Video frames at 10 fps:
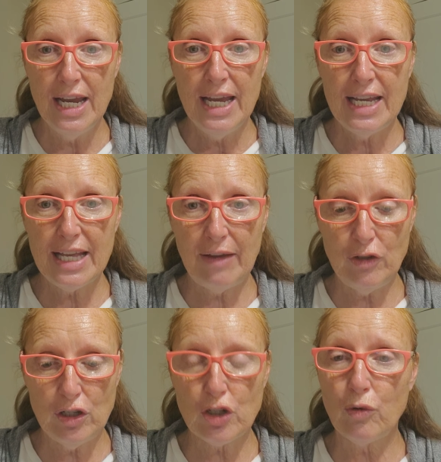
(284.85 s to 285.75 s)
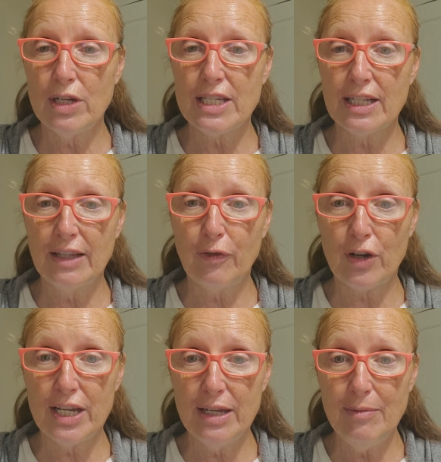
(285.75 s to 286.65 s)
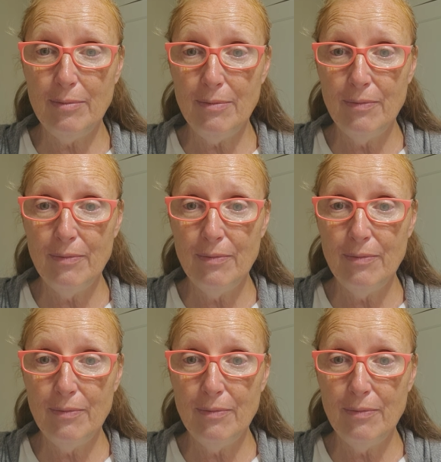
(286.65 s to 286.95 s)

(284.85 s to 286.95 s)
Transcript: He gave you a choice to live for him